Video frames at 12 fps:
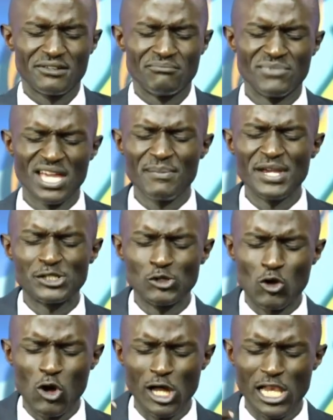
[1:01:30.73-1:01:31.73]
Maybe to
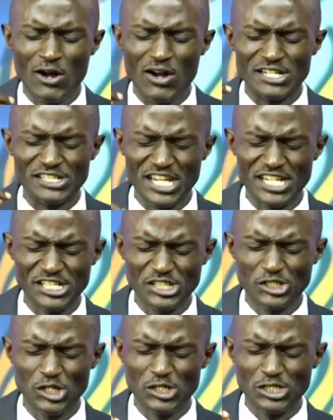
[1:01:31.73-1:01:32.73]
call our
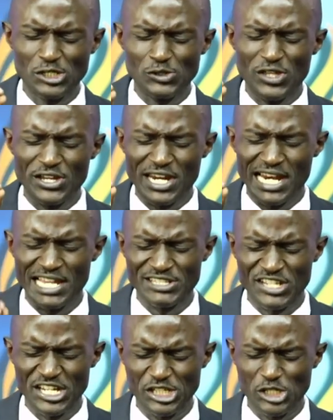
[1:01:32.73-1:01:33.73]
attention to the
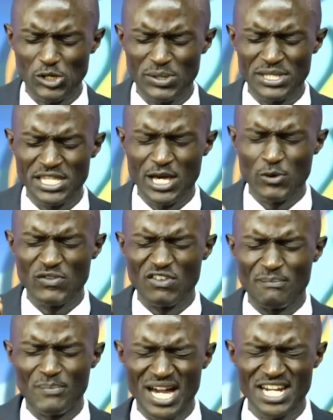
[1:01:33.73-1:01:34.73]
realization that we've
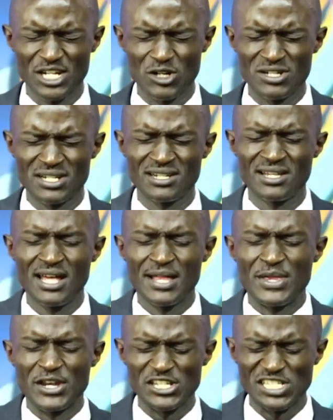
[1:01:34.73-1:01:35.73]
abandoned
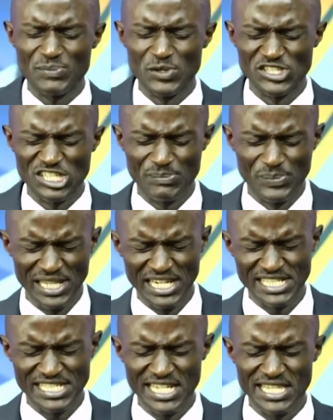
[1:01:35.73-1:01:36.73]
the
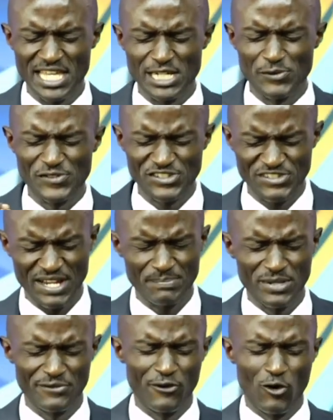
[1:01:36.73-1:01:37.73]
responsibility that you've set
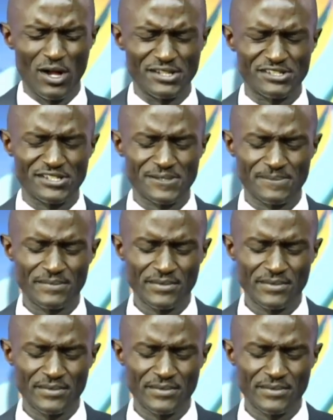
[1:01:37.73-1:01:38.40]
before us.